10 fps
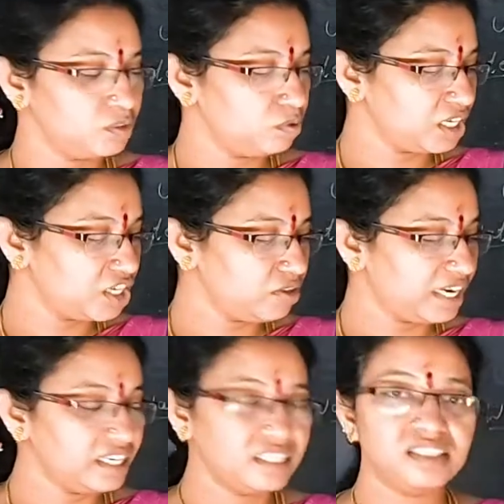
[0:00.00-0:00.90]
Okay, you
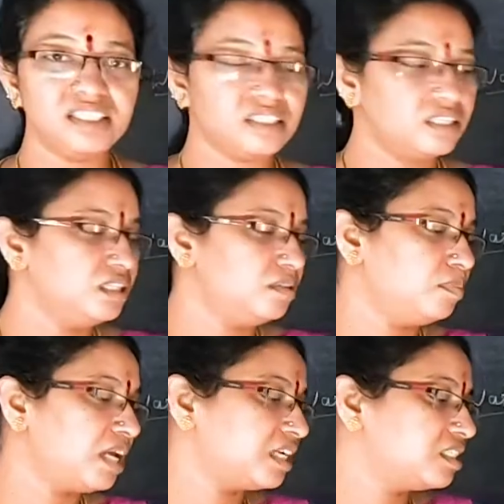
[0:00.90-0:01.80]
write in this
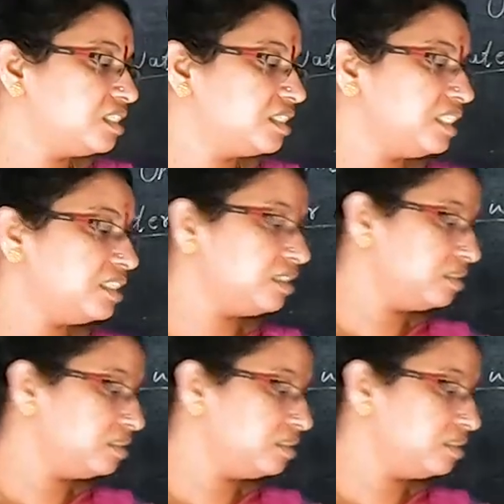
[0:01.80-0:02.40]
blank, children.